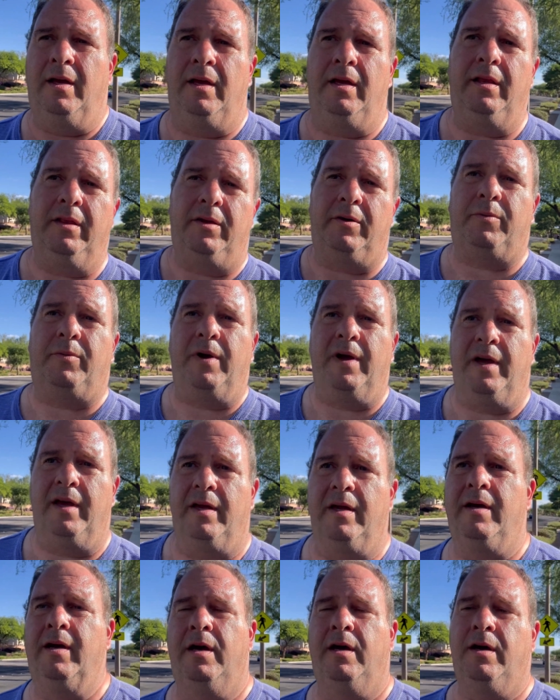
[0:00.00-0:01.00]
either
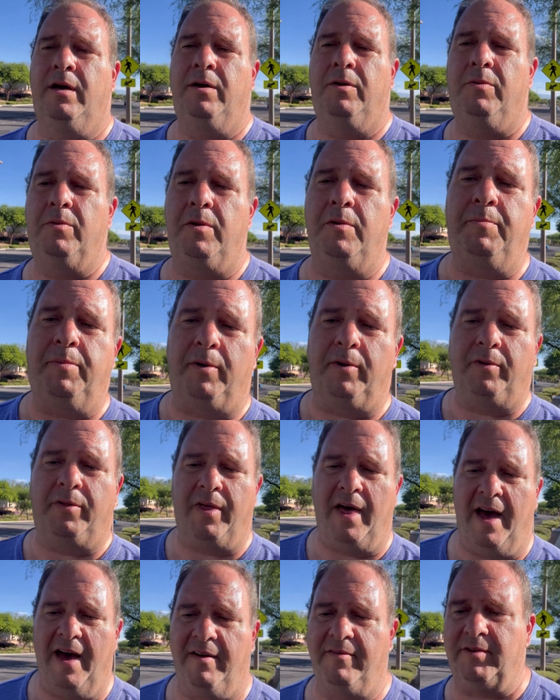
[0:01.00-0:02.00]
way, we both
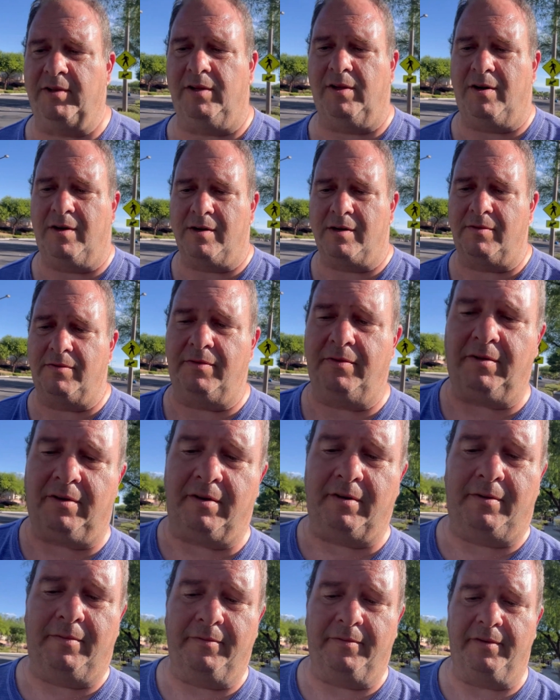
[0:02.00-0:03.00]
have a
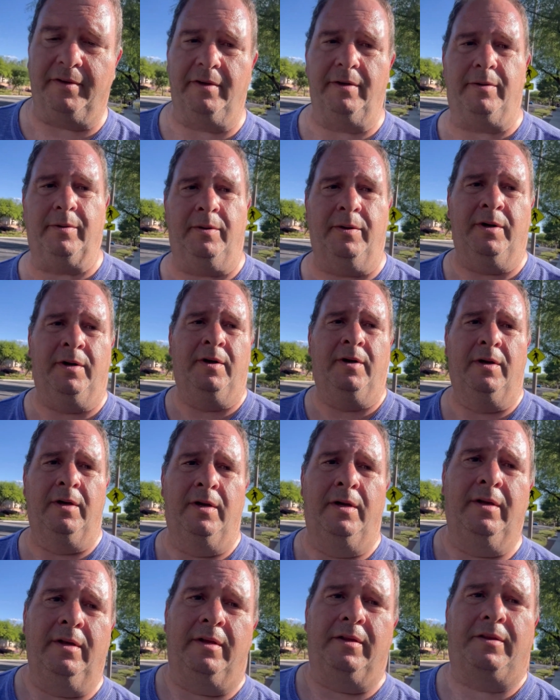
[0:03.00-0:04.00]
long-term view
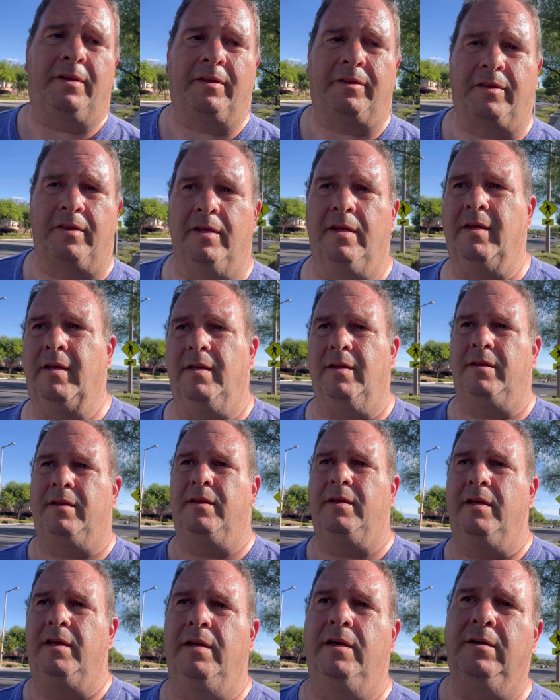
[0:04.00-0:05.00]
that the,
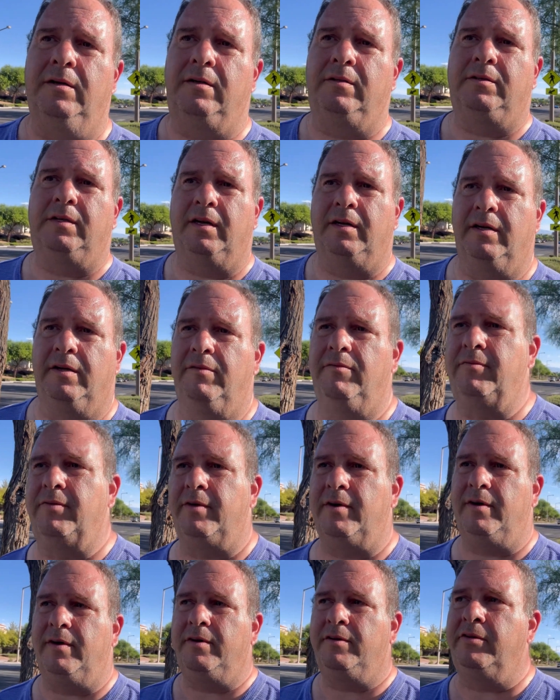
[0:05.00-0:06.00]
the yield
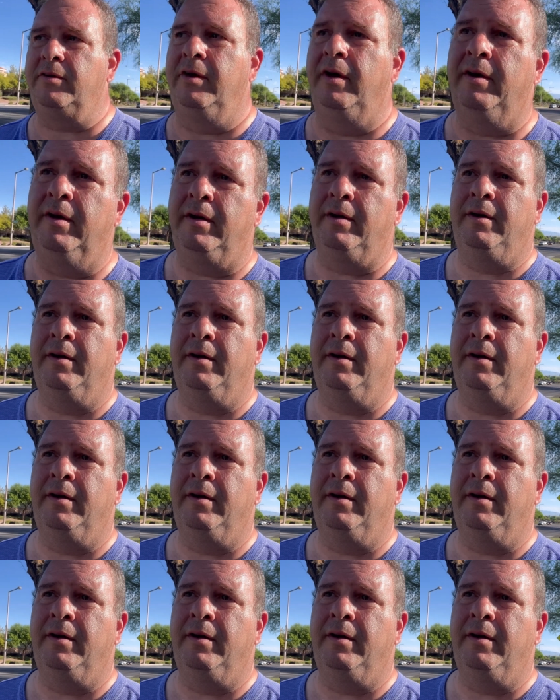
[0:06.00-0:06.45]
uninverts